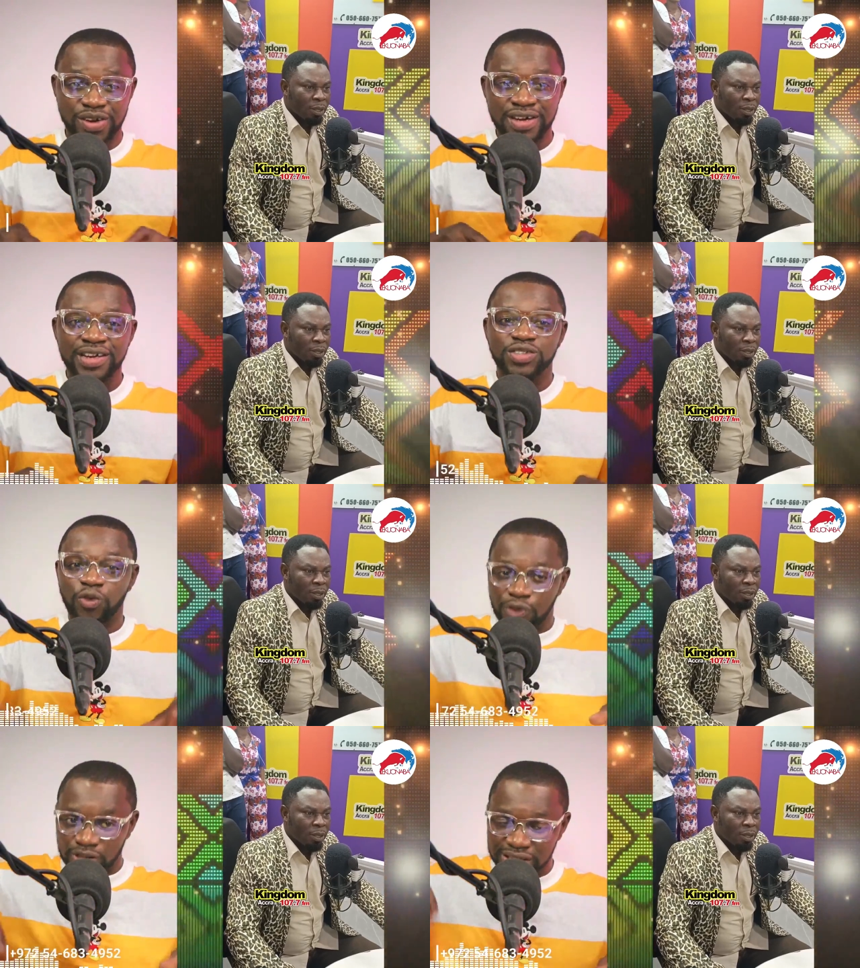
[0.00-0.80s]
Speaker 1: So
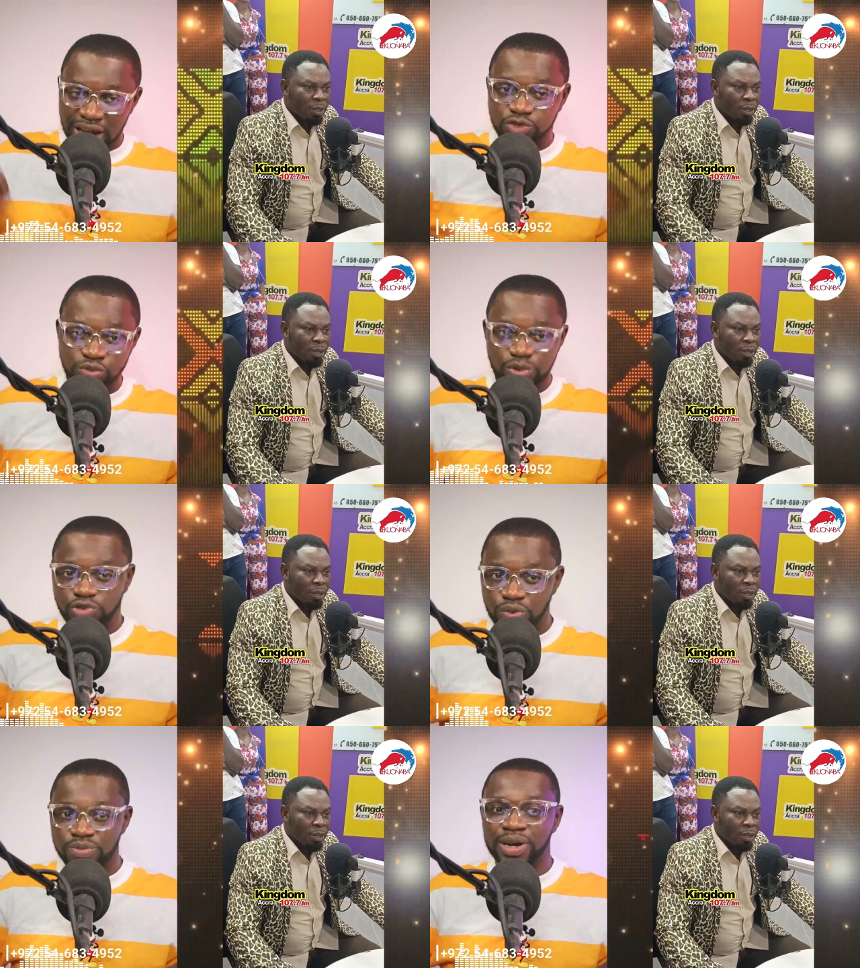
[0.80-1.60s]
for Sika two
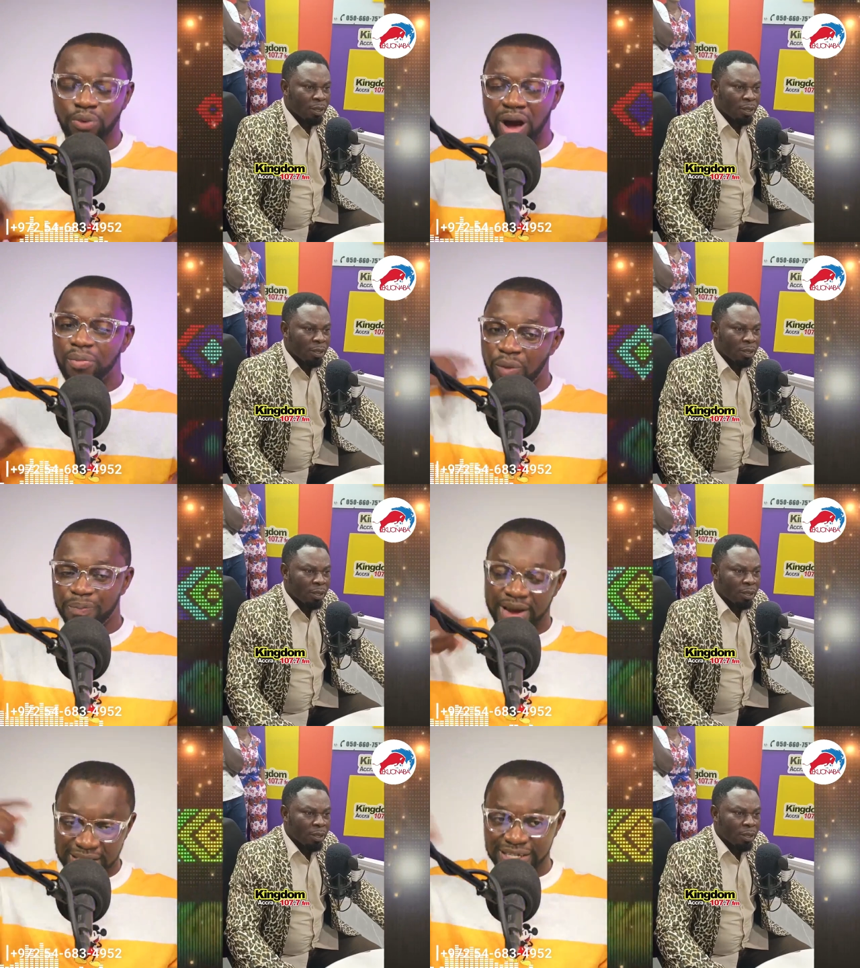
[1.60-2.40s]
butum, now our bomb
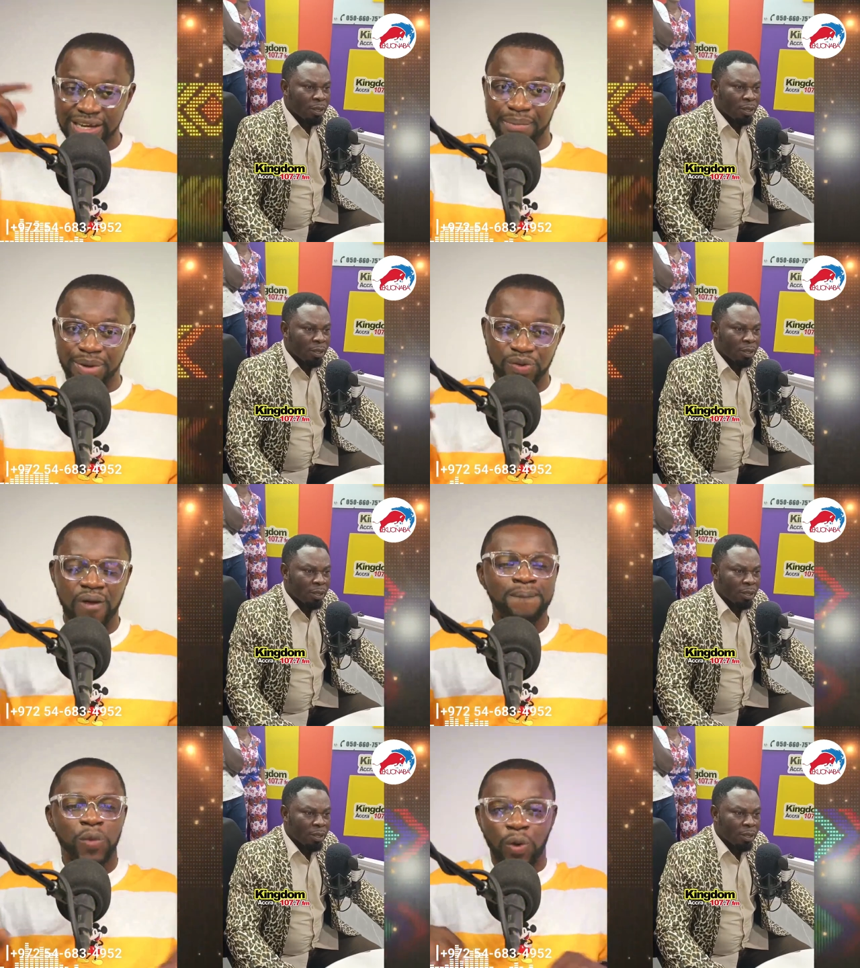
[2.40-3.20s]
pay Chenyameno,
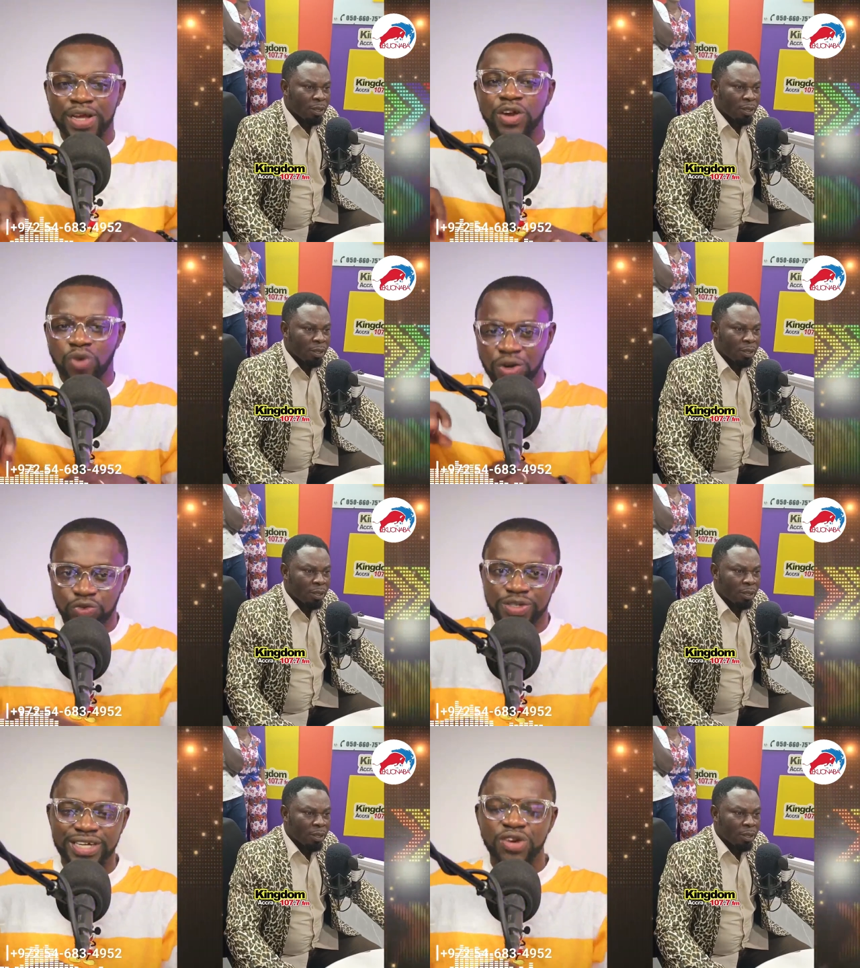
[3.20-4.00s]
or the annual
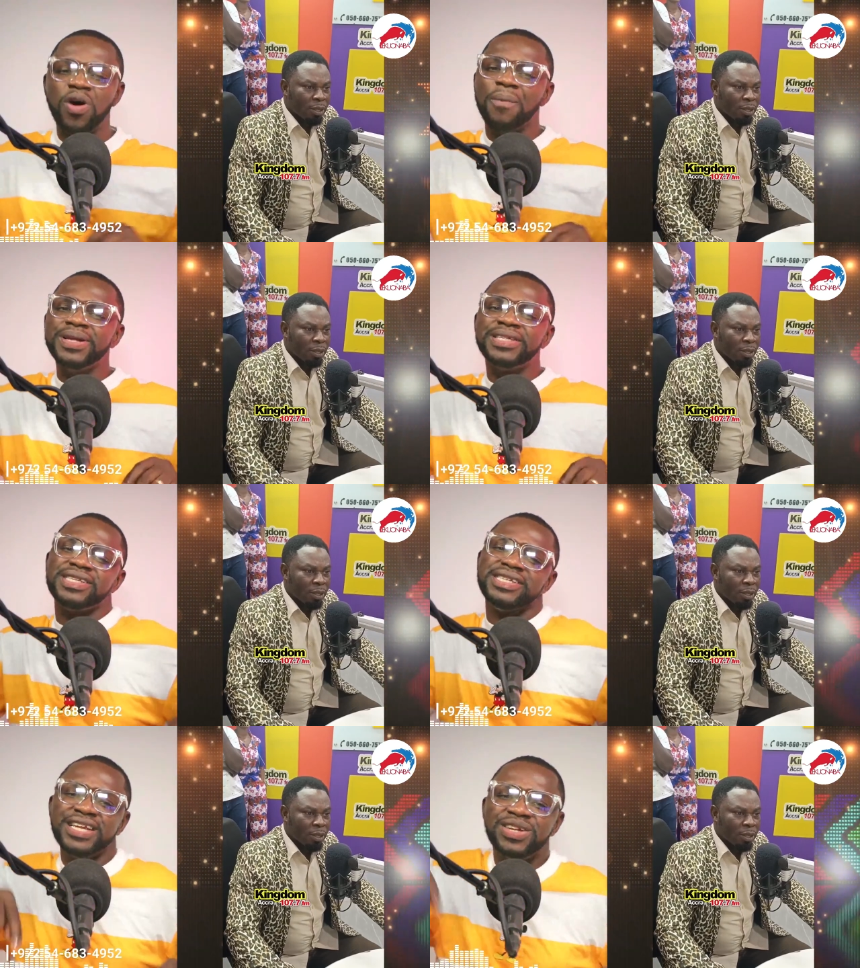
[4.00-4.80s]
tunch, and no a bit
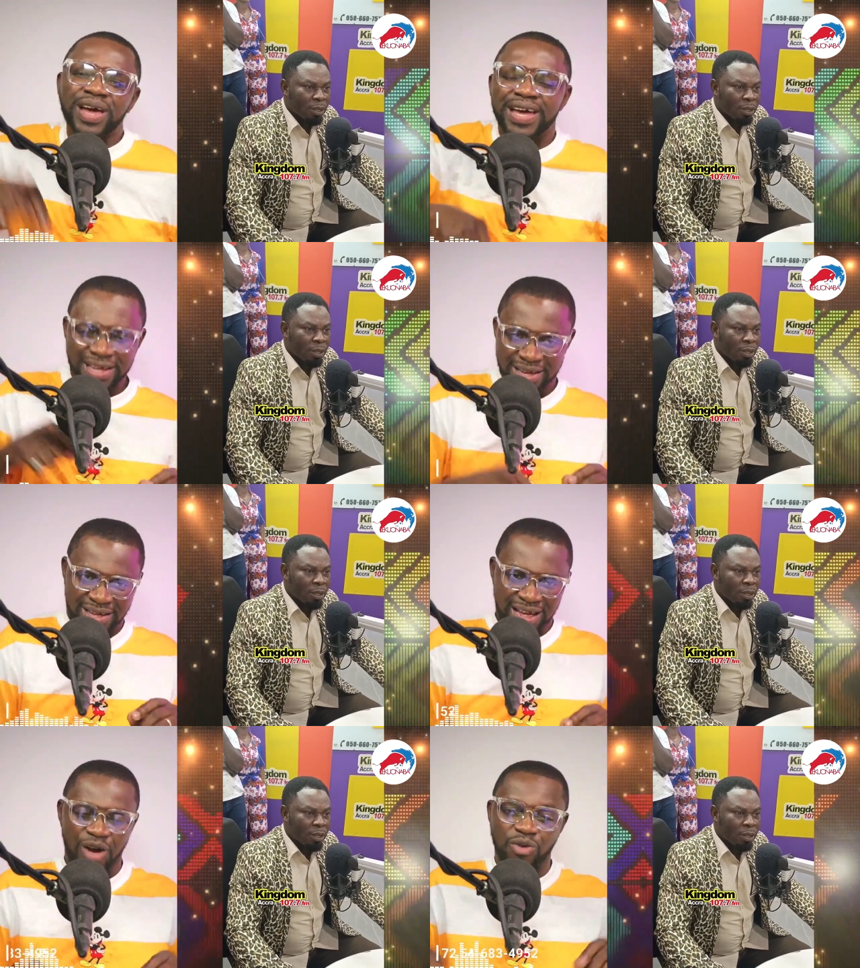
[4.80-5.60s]
tedious.
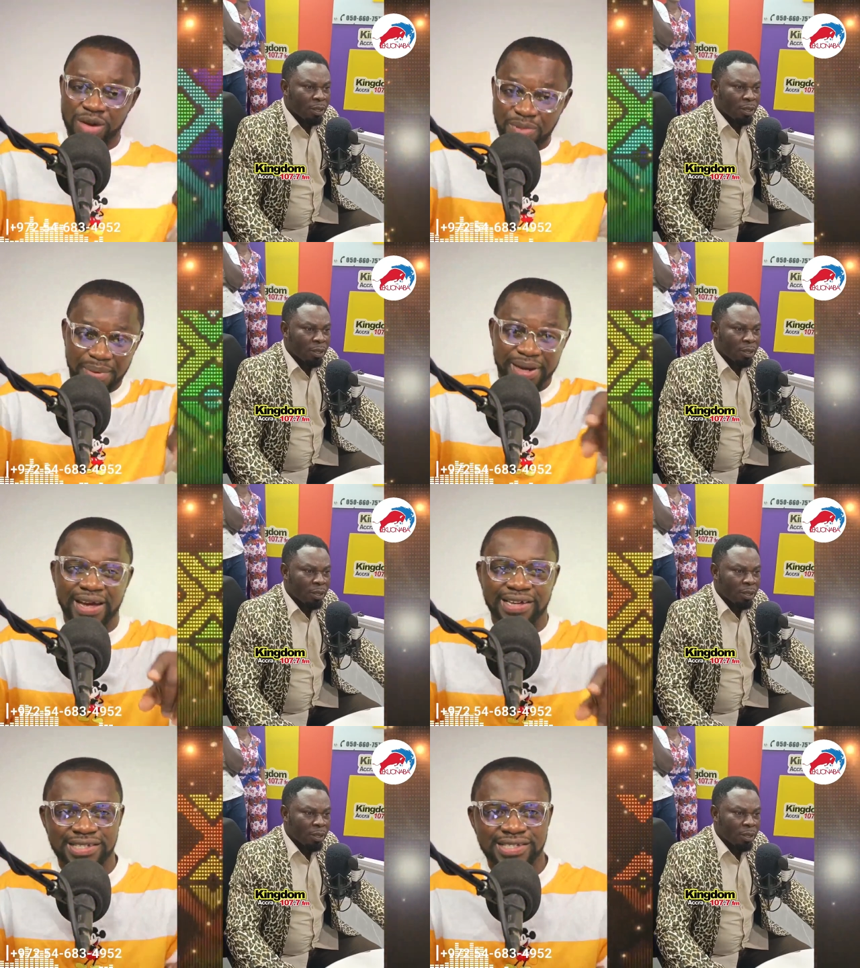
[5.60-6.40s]
A quay by Becky can
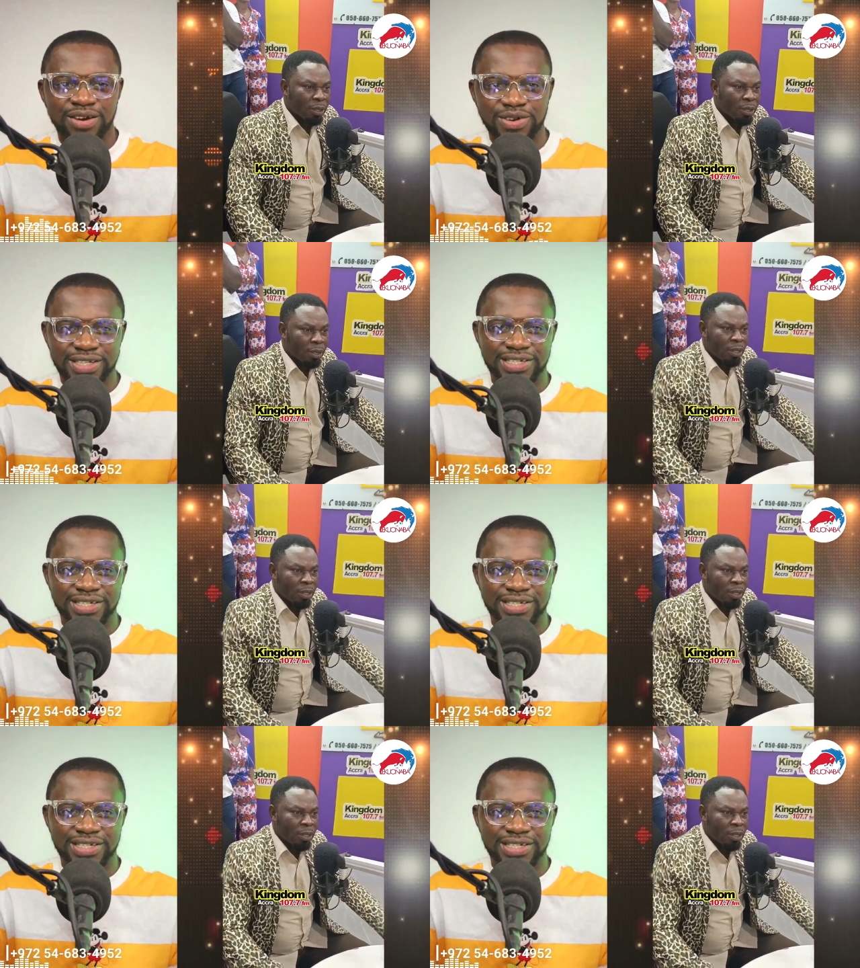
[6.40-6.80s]
see audity.